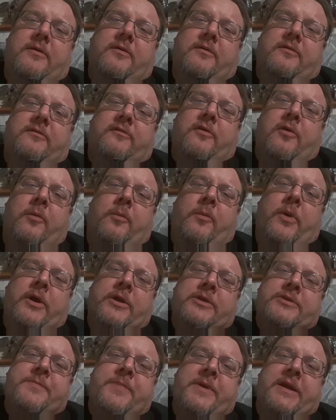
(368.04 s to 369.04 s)
so
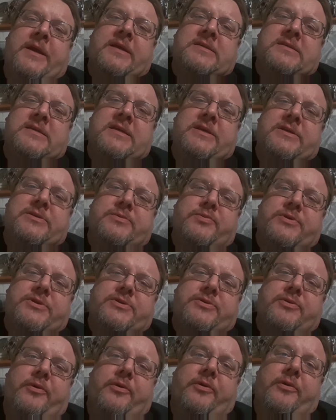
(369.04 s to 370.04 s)
much, because he's
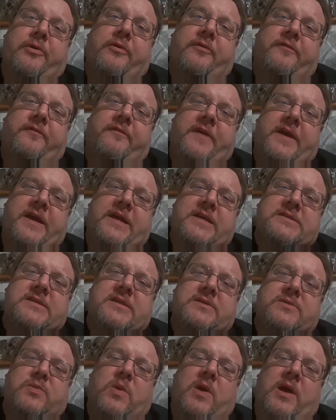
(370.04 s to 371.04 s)
restored her face
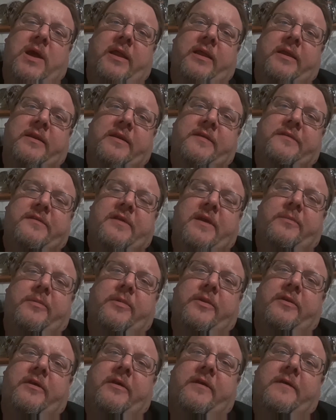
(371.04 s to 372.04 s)
as well, and he's able
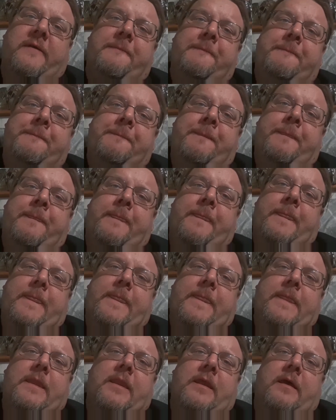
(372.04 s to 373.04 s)
to
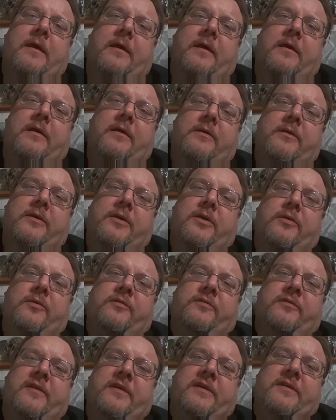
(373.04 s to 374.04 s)

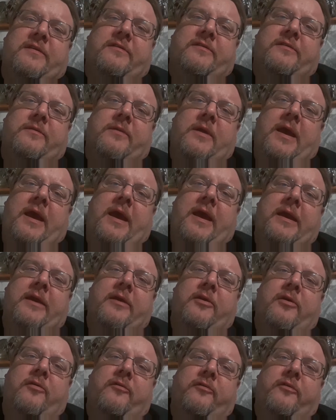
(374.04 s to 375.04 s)
use this
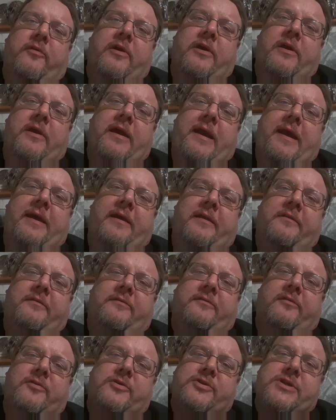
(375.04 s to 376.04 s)
hanging over her head
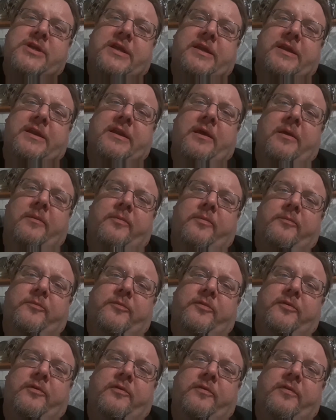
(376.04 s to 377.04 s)
so she can help him
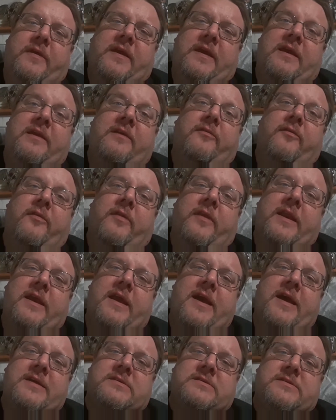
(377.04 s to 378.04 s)
do the evil that he
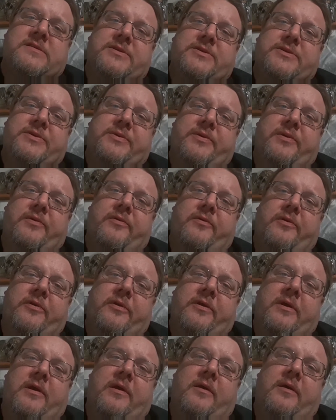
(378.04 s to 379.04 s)
has to do in
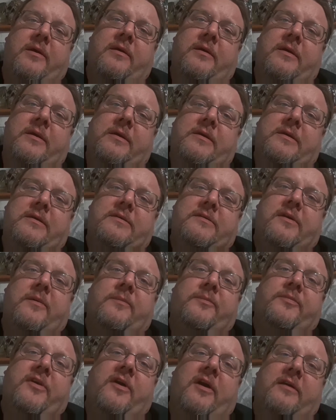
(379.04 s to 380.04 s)
order to
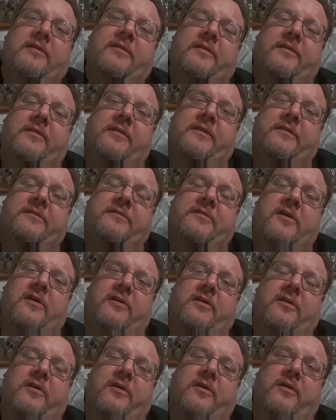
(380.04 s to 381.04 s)
abduct these
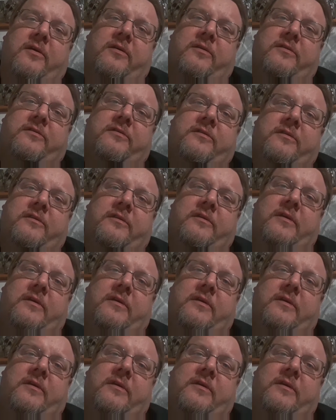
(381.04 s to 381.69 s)
young girls